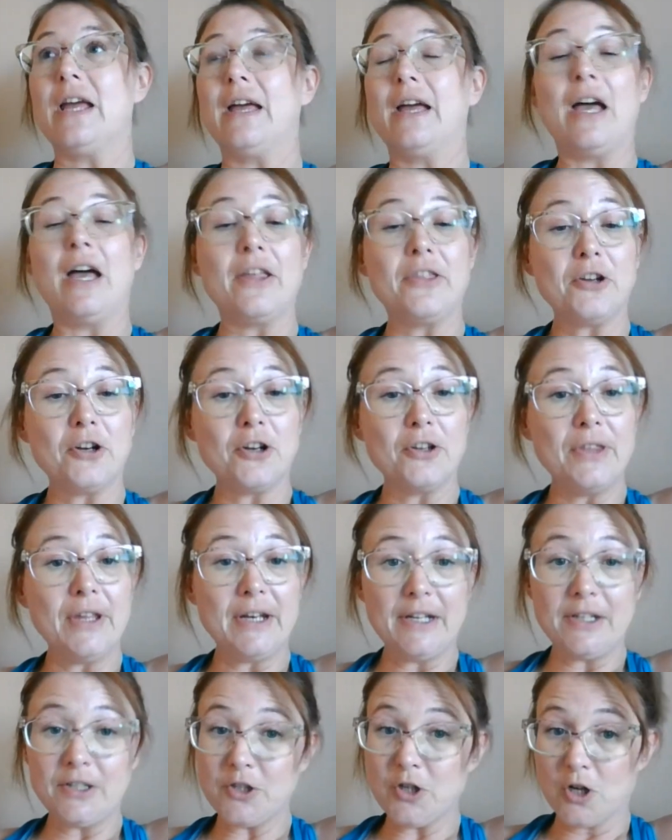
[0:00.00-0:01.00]
other
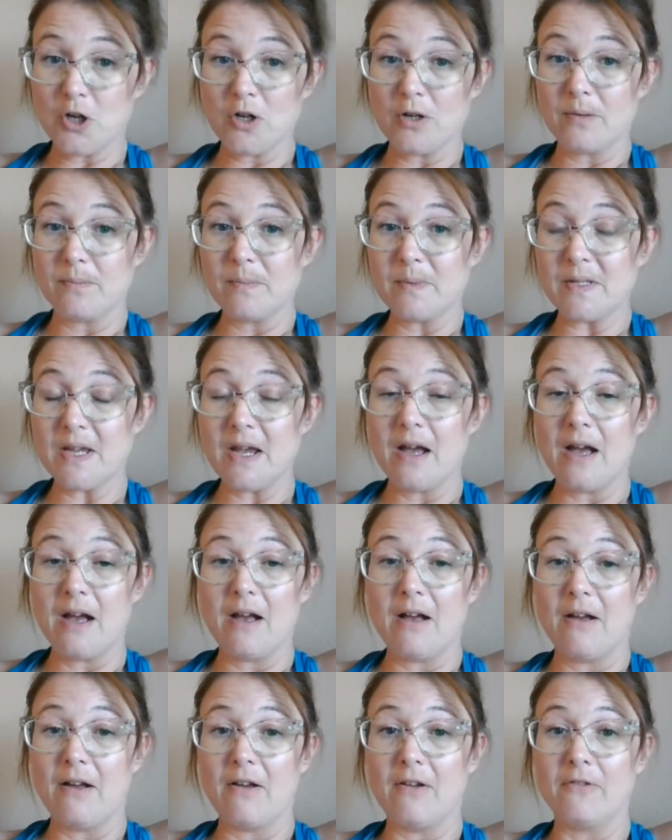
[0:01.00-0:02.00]
than in terms
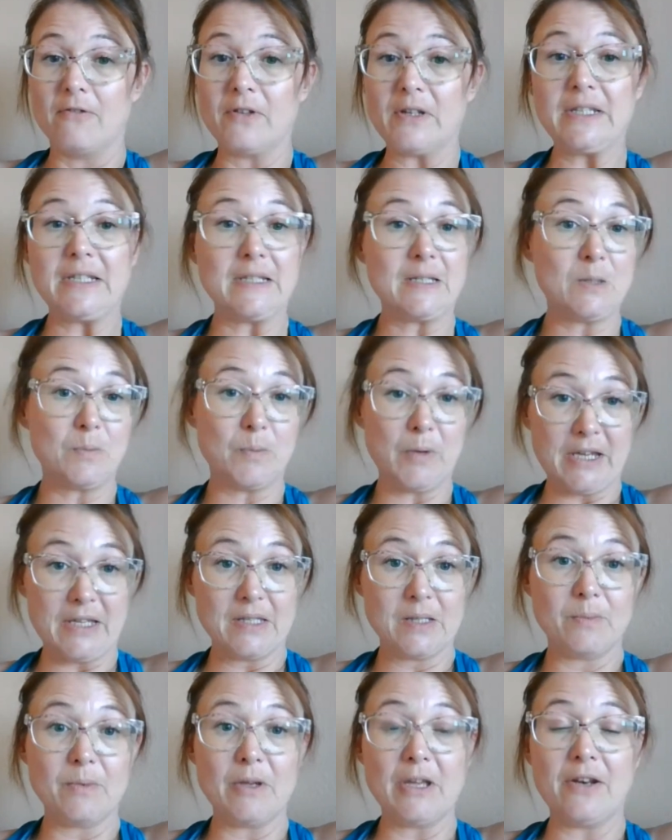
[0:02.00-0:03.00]
of
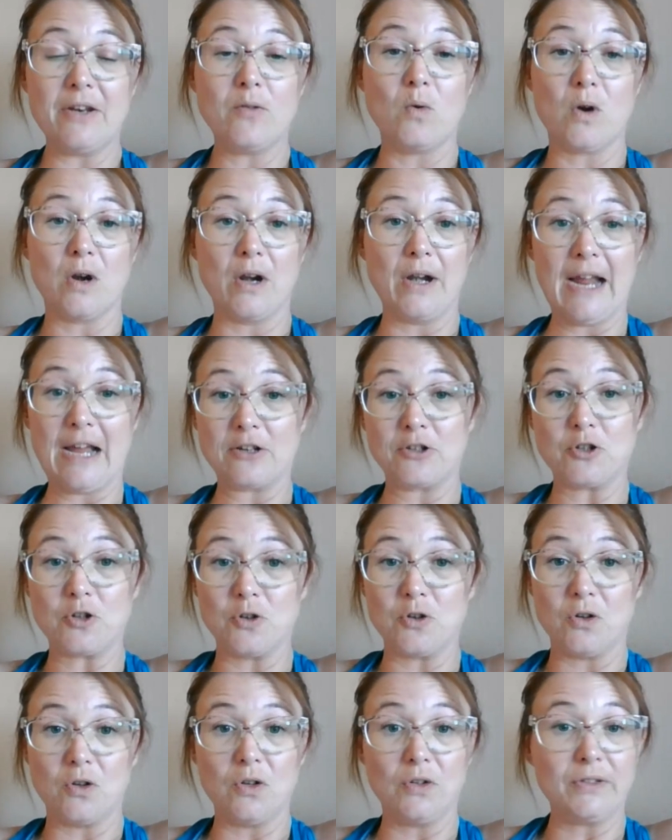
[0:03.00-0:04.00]
displacement or
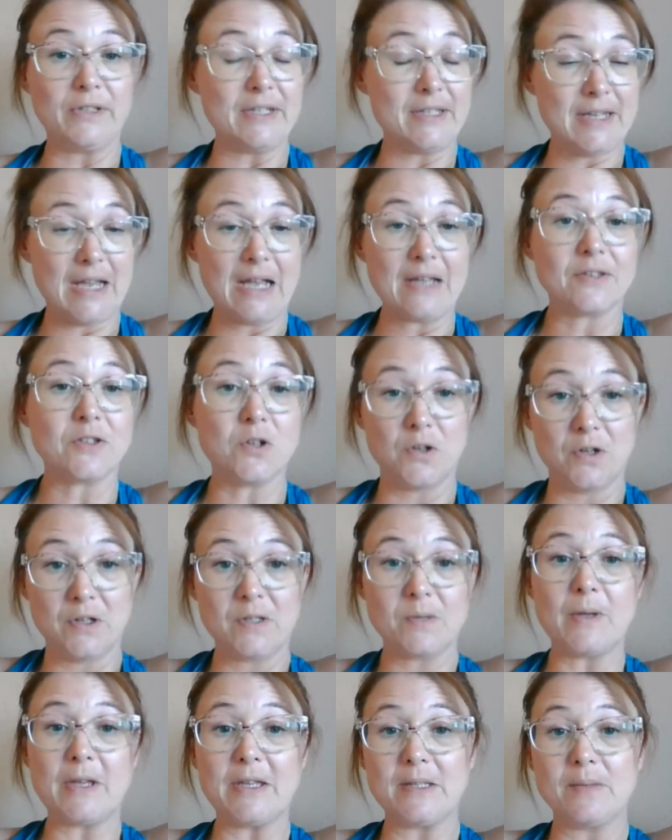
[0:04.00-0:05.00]
natural disaster
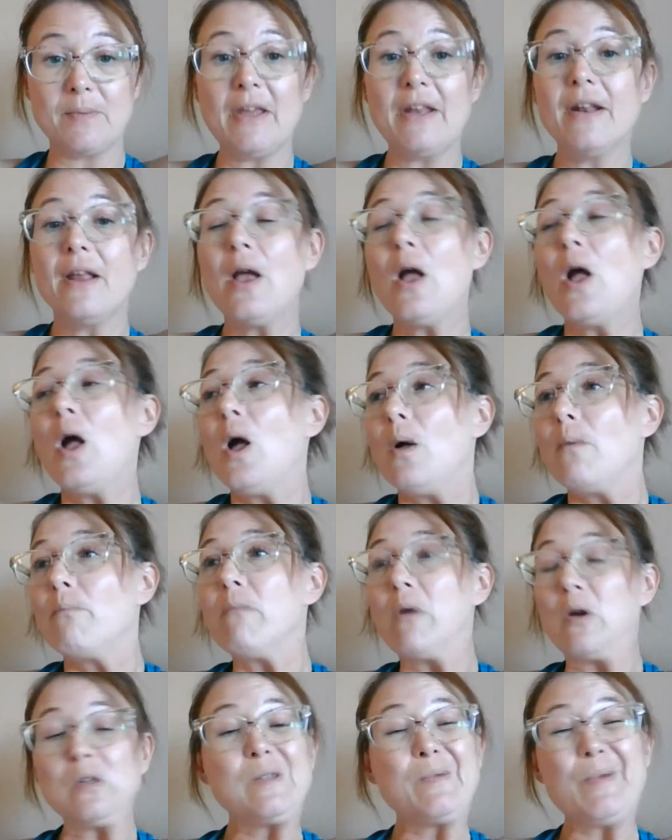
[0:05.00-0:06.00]
displacement,
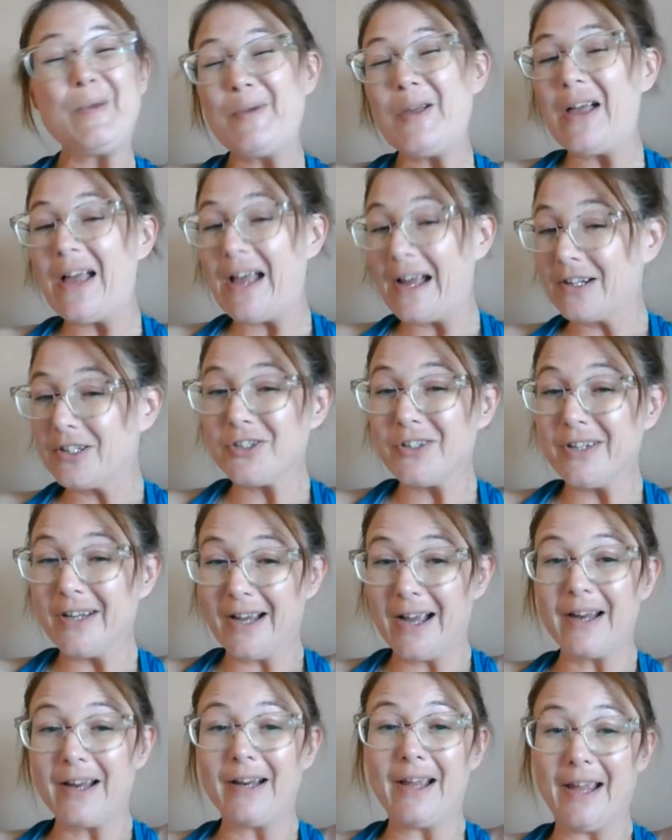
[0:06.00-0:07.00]
most people actually
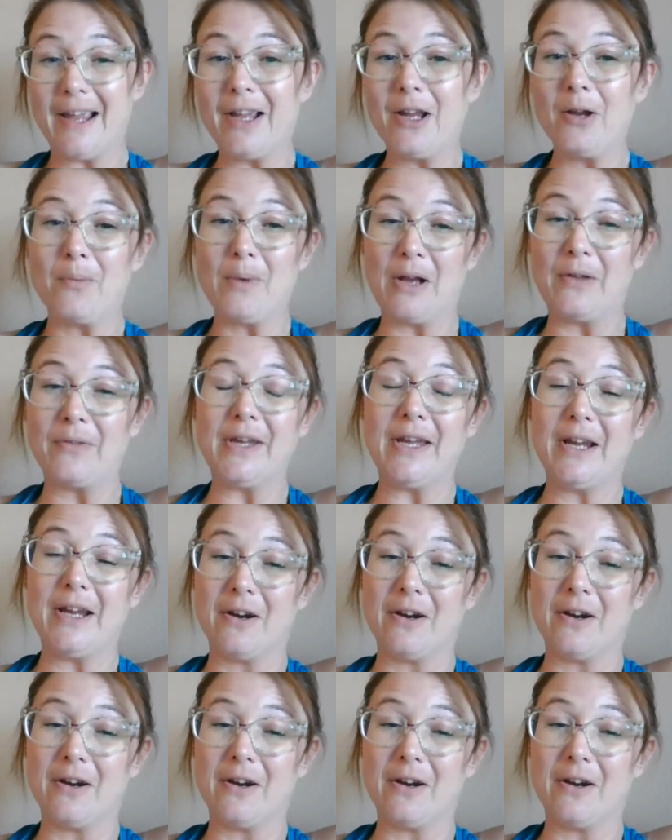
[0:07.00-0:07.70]
kind of hang around the